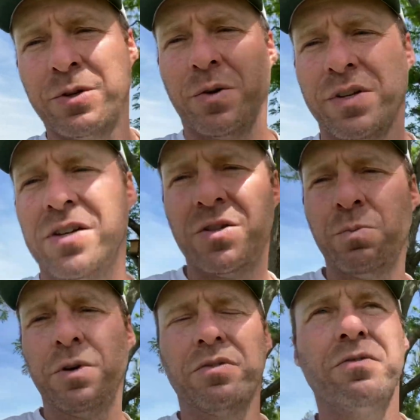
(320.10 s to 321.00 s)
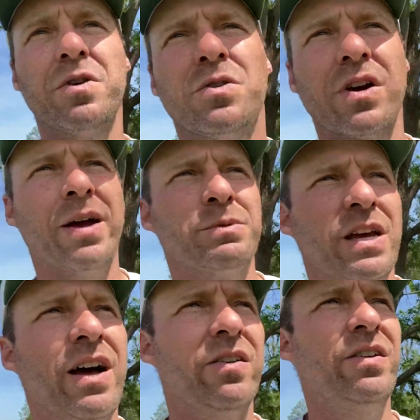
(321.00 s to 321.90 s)
Of course, I just put a few
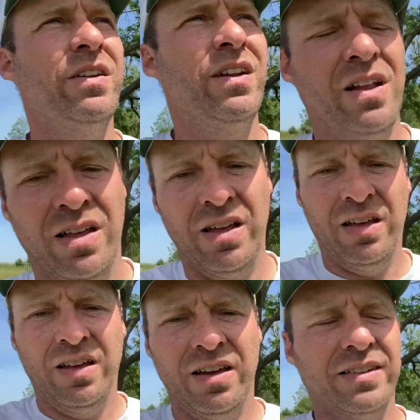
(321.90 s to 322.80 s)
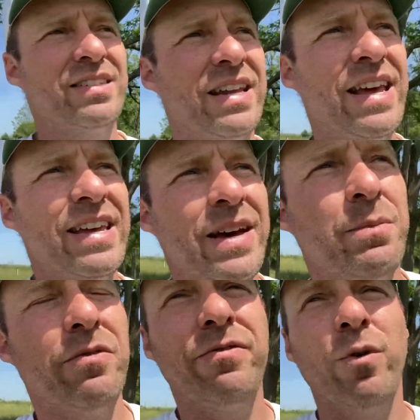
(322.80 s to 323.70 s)
traps out today
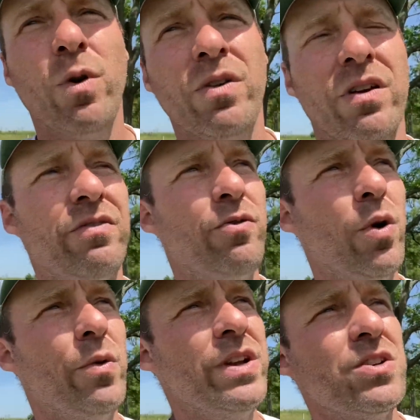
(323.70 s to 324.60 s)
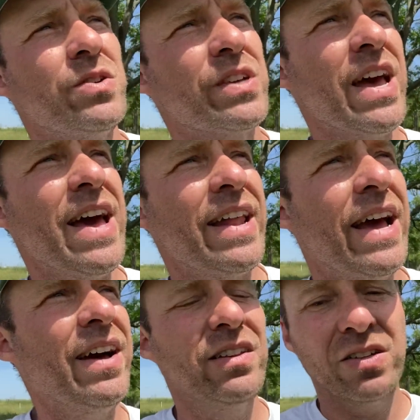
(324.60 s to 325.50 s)
yet. Before the 4 originals I had
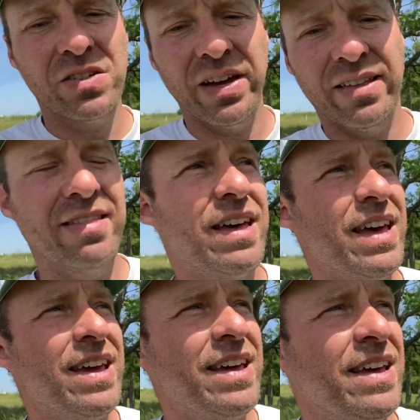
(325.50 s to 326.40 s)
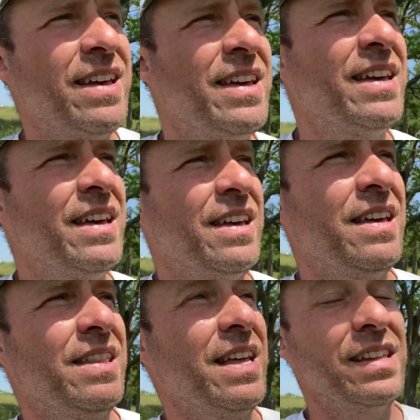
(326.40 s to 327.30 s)
out, it looks like they
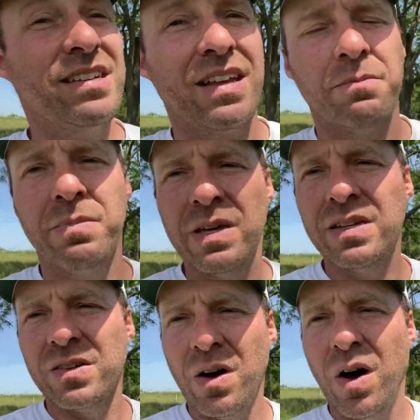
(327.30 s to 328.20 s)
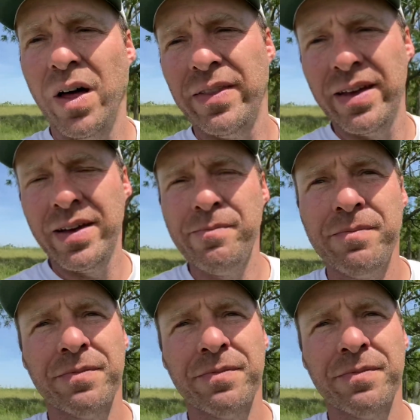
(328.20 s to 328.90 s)
at least have bees on them.